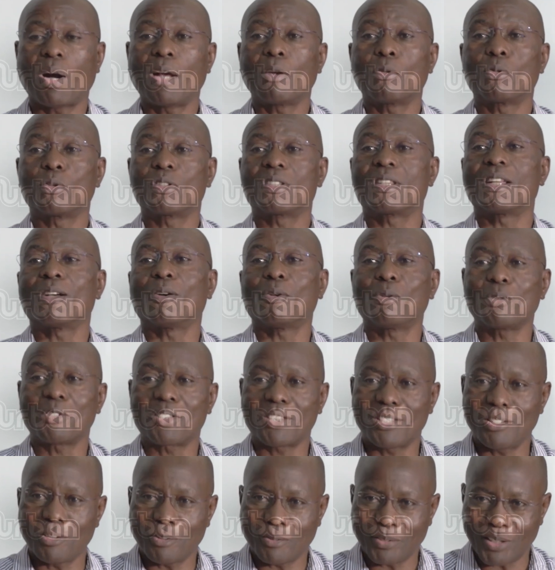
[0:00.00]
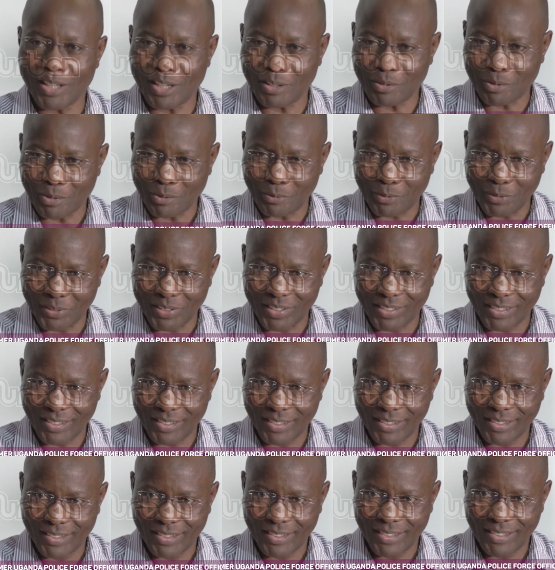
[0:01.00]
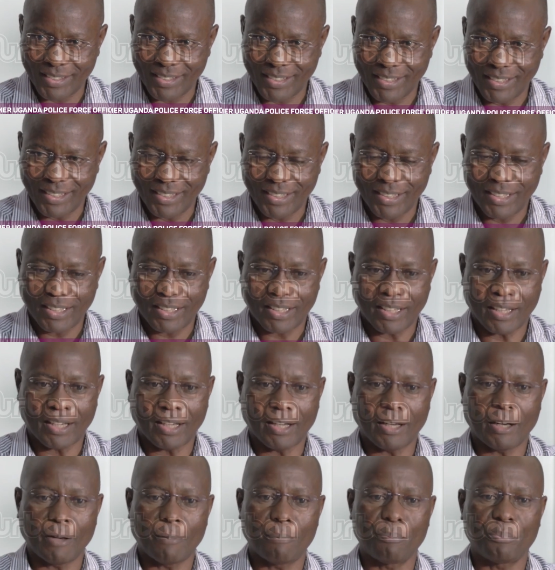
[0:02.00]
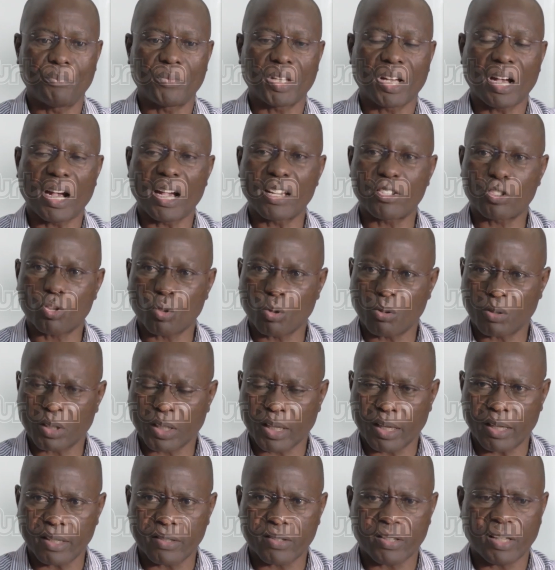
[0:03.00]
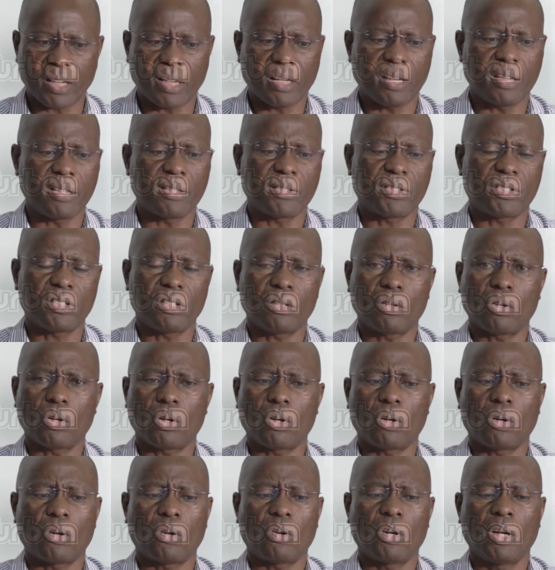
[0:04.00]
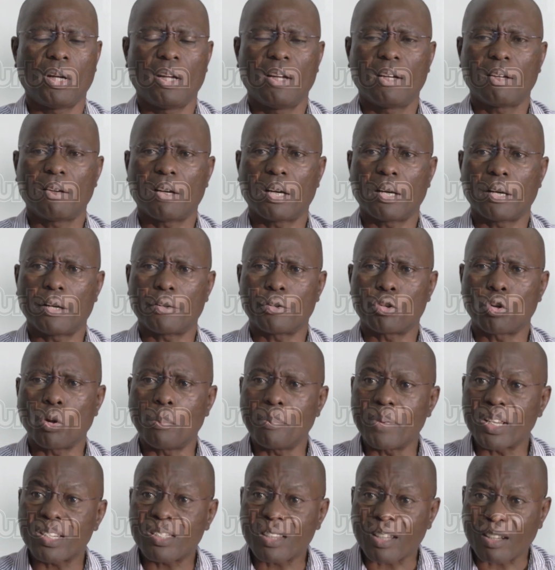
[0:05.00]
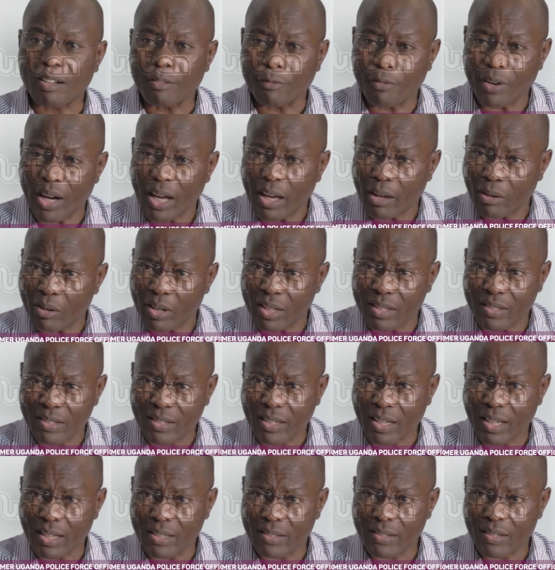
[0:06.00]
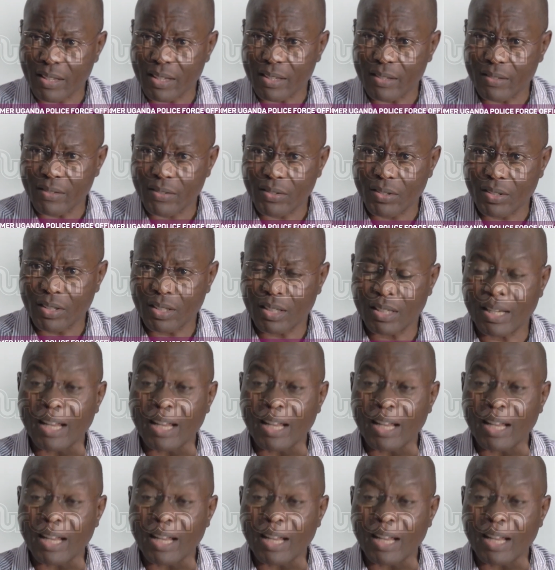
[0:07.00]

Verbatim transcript: I was the O C of that office. Um, assault cases, you know, uh, domestic violence cases.